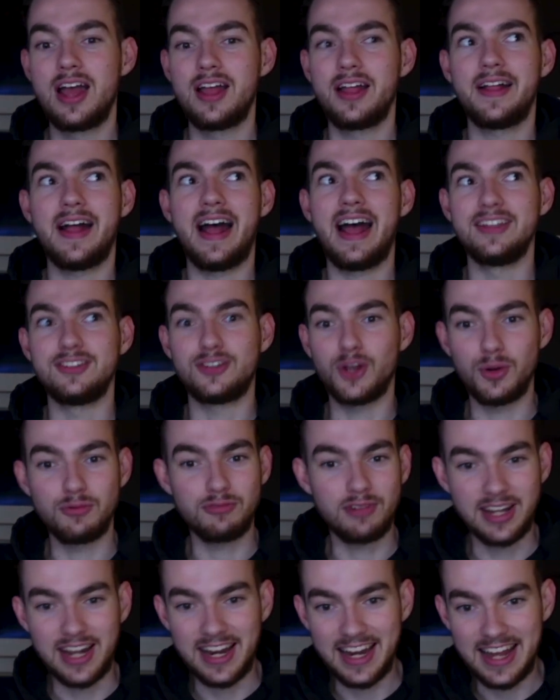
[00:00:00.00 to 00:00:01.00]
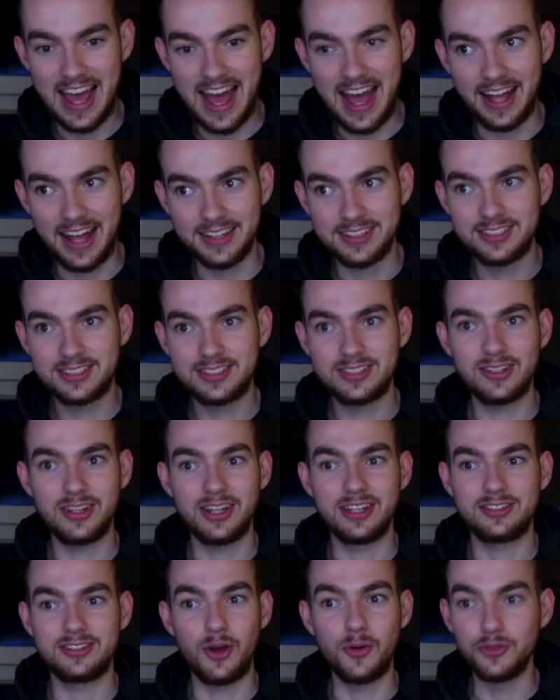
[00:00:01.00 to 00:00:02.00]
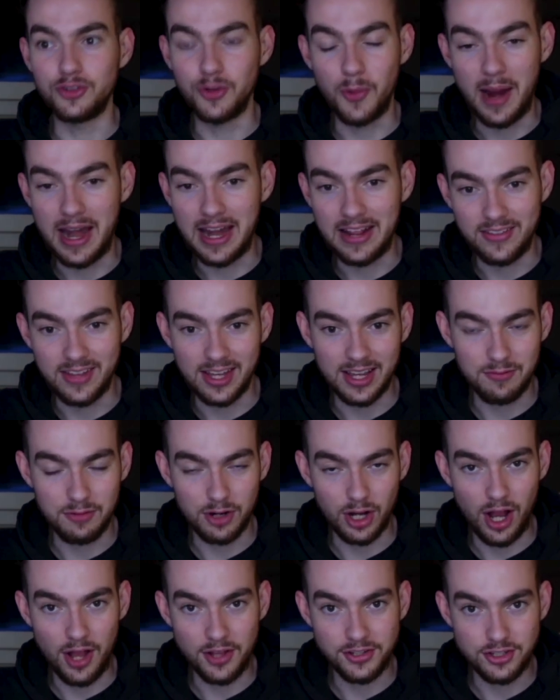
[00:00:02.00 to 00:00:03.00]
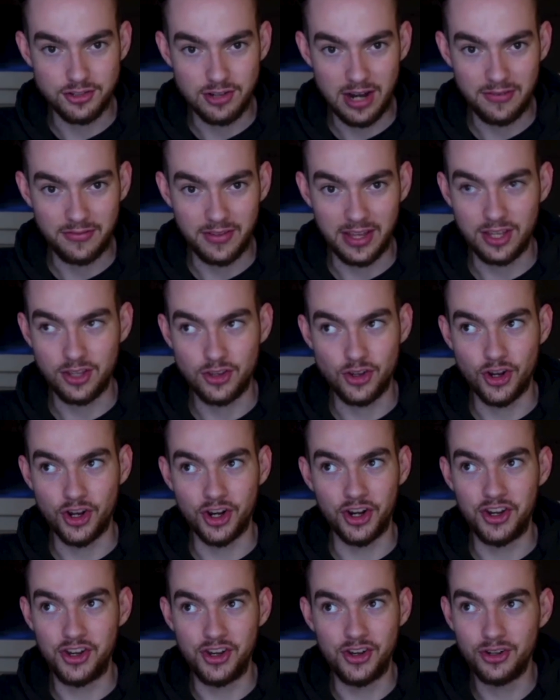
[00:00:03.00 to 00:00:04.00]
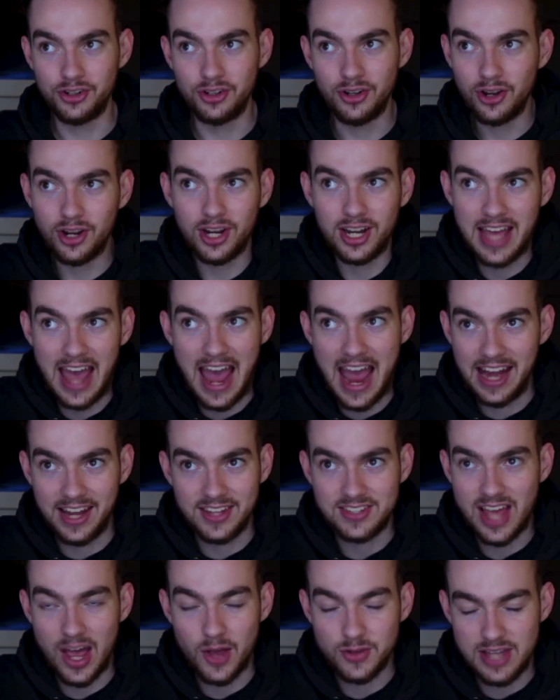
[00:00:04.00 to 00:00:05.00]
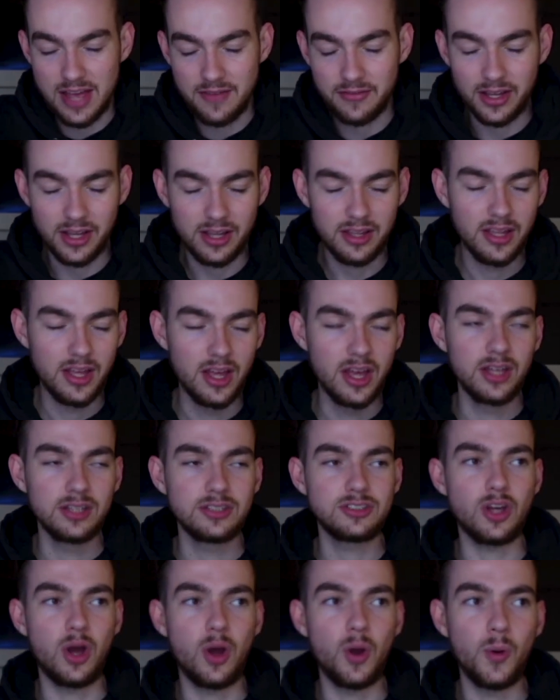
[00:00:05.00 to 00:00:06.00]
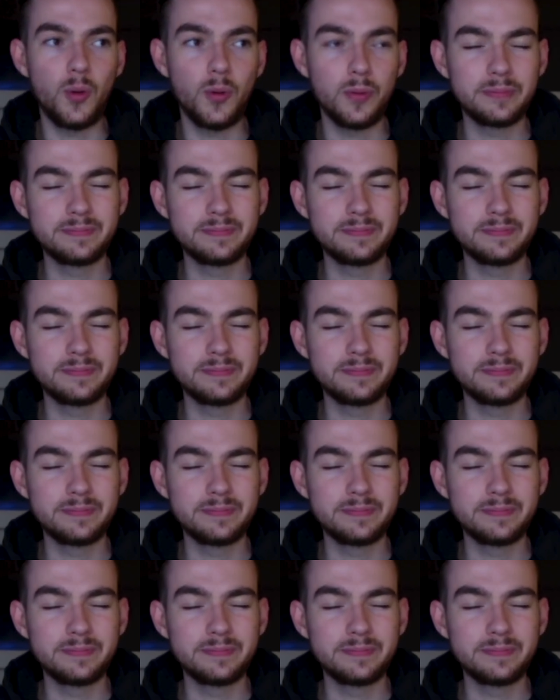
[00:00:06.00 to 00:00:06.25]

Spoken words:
and don't run any ads, don't do anything in regards to traffic, you're not gonna get any sales ever. So,